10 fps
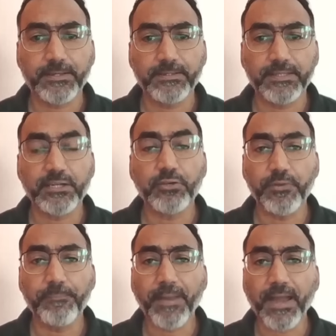The kind of
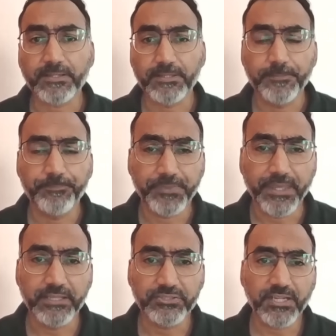impact
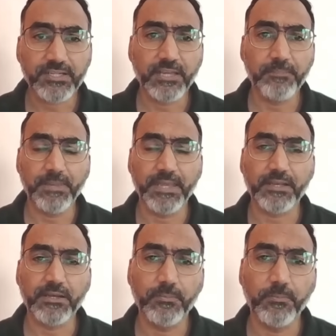HR can make